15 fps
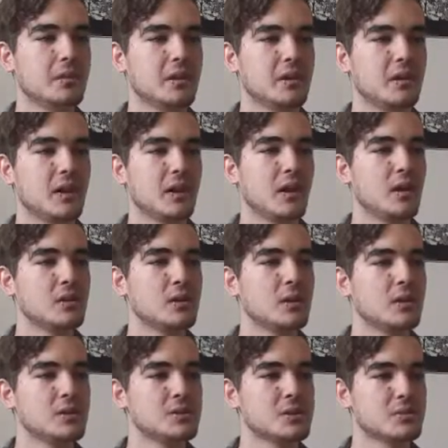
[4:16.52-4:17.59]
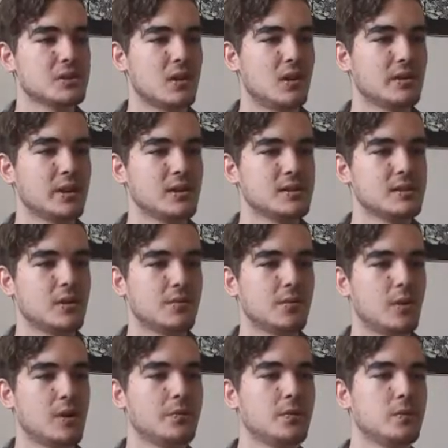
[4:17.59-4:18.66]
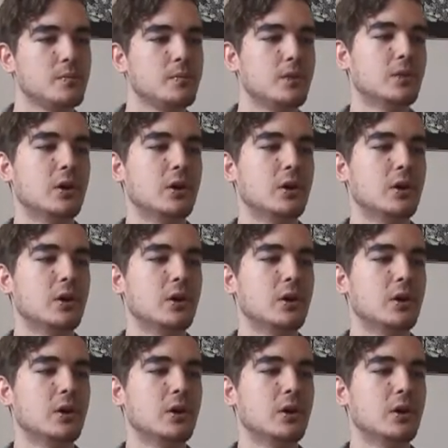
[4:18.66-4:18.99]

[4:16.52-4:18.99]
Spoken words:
yeah, so Tanya is our friend from